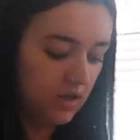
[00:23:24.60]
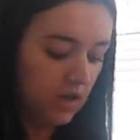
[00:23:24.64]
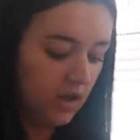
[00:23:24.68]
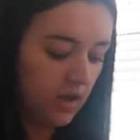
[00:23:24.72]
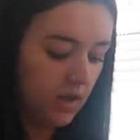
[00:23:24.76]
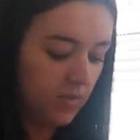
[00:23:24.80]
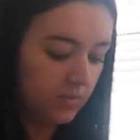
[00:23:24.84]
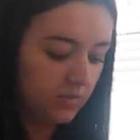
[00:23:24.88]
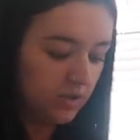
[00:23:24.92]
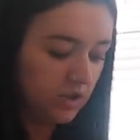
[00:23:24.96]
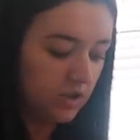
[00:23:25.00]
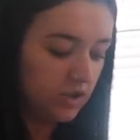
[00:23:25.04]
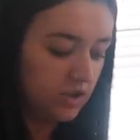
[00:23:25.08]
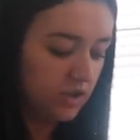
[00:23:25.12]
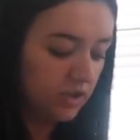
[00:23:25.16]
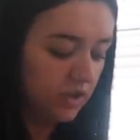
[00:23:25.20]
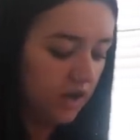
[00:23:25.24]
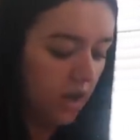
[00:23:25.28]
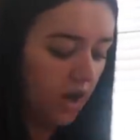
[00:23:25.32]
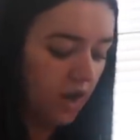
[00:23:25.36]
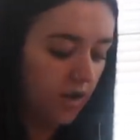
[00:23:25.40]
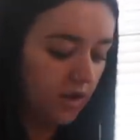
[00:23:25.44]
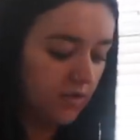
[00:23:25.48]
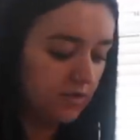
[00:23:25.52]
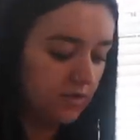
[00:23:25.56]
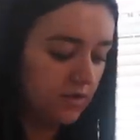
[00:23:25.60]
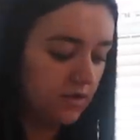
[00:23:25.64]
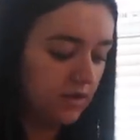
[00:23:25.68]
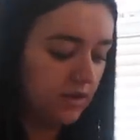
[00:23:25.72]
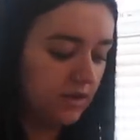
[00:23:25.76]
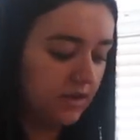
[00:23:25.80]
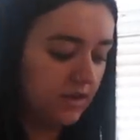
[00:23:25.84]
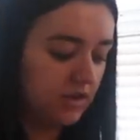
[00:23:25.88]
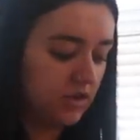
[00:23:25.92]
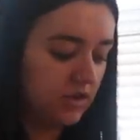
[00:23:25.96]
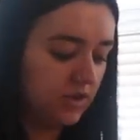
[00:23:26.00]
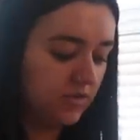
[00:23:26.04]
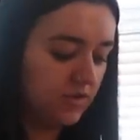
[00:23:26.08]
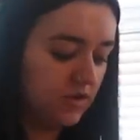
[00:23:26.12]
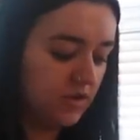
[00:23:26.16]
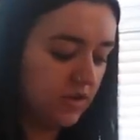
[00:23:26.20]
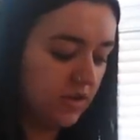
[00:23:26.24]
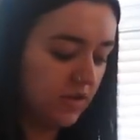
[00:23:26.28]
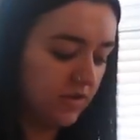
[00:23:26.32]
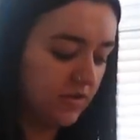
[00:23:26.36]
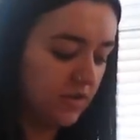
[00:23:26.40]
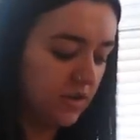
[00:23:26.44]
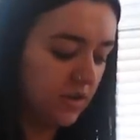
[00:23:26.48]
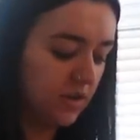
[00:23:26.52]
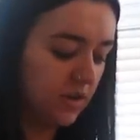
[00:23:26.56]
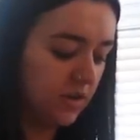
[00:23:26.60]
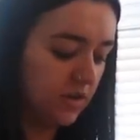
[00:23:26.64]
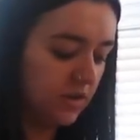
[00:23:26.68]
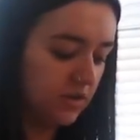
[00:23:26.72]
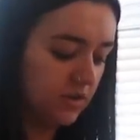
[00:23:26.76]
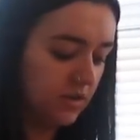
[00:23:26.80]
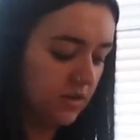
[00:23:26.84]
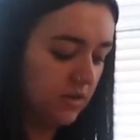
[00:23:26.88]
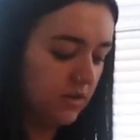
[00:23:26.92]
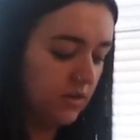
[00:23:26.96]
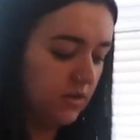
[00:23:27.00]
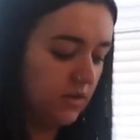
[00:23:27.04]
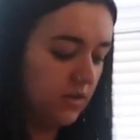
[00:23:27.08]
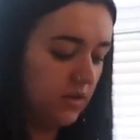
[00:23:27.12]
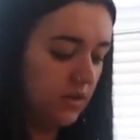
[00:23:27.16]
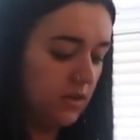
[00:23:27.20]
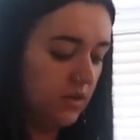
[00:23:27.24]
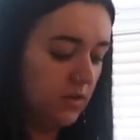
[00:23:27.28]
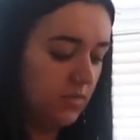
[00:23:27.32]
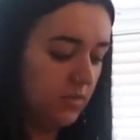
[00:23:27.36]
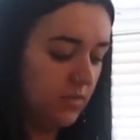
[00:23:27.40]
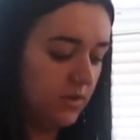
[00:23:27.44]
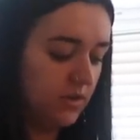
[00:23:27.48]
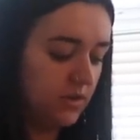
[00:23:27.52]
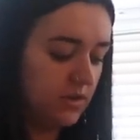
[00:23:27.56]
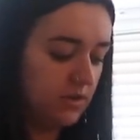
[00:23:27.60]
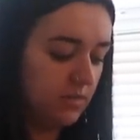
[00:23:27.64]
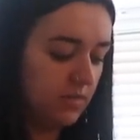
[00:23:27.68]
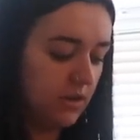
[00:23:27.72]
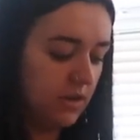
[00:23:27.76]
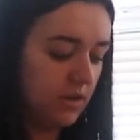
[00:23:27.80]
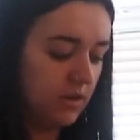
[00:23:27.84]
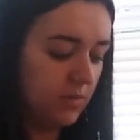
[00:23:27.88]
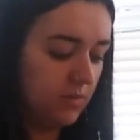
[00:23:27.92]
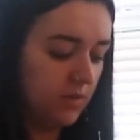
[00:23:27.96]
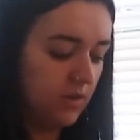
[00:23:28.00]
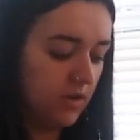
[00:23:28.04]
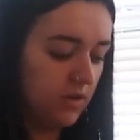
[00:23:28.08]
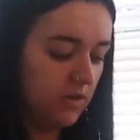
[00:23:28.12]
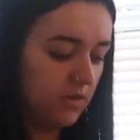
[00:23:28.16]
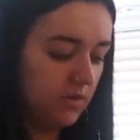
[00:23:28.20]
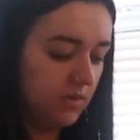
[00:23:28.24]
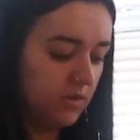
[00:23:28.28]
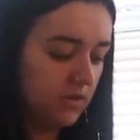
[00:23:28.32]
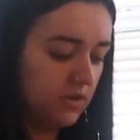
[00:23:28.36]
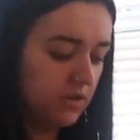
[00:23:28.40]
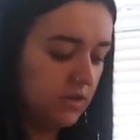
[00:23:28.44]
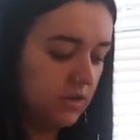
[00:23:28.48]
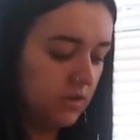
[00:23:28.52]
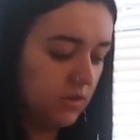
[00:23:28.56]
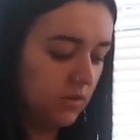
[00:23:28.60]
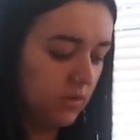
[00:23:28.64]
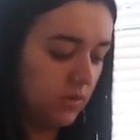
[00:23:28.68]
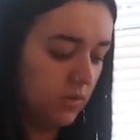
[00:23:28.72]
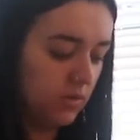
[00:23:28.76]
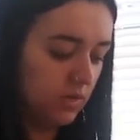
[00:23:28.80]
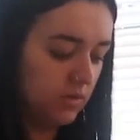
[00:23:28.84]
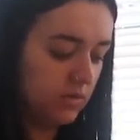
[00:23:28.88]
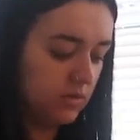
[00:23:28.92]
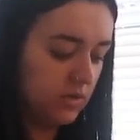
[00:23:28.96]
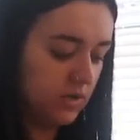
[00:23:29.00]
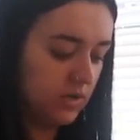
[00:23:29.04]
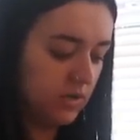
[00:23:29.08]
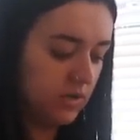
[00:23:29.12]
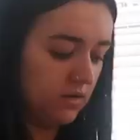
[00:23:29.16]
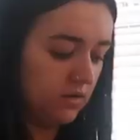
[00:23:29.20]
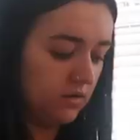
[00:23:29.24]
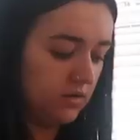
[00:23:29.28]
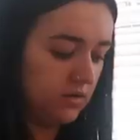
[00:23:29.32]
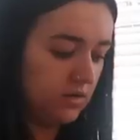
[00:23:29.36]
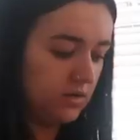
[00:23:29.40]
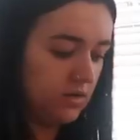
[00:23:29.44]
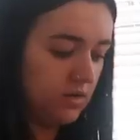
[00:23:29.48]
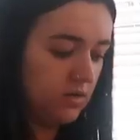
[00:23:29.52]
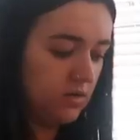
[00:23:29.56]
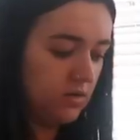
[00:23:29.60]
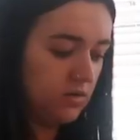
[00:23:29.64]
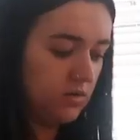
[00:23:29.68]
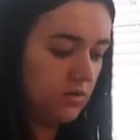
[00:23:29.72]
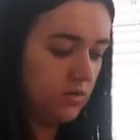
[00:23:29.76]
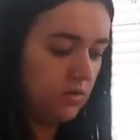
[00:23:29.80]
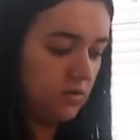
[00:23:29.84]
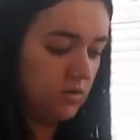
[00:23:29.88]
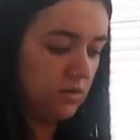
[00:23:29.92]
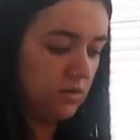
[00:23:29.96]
I'm good to go. So literally I just have to put some makeup on, which won't take long at all.